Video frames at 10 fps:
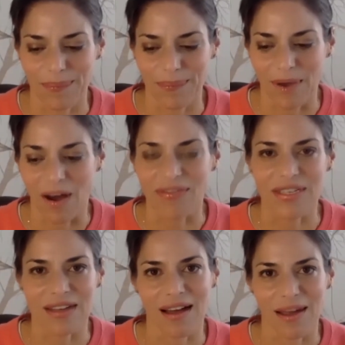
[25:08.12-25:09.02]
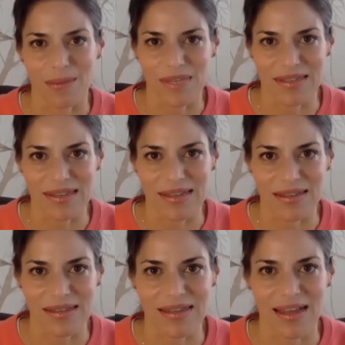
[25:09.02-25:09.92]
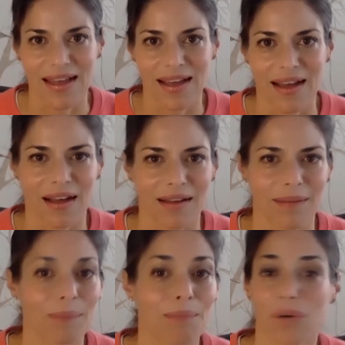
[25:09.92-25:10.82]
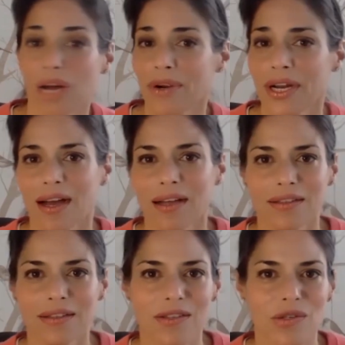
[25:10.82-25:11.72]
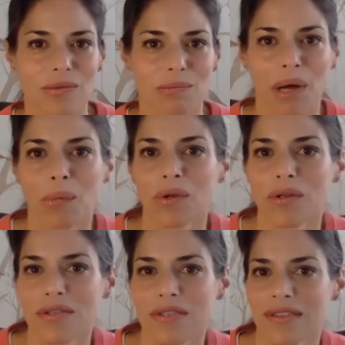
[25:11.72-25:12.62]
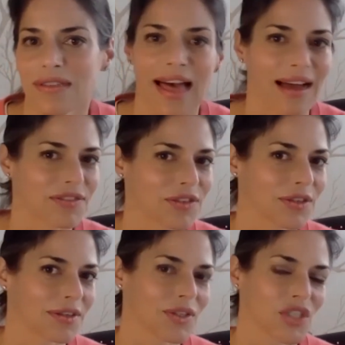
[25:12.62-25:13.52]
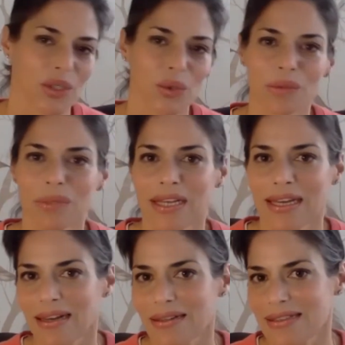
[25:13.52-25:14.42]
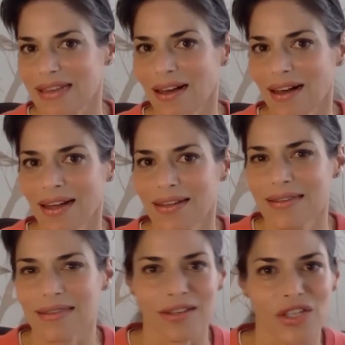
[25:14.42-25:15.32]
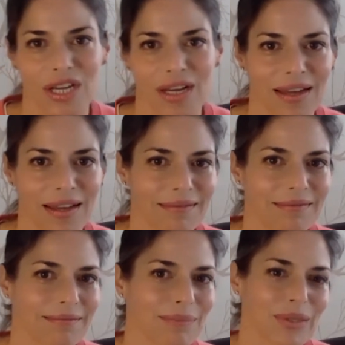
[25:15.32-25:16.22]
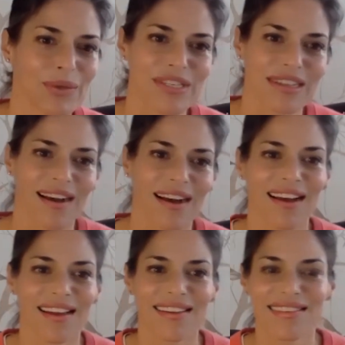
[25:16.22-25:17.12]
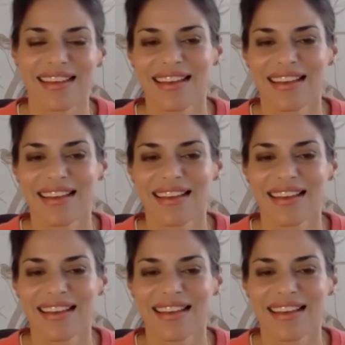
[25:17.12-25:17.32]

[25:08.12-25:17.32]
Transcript: oftentimes it's primary colors, bubbles, laughter, children playing outside, sunshine, blue skies.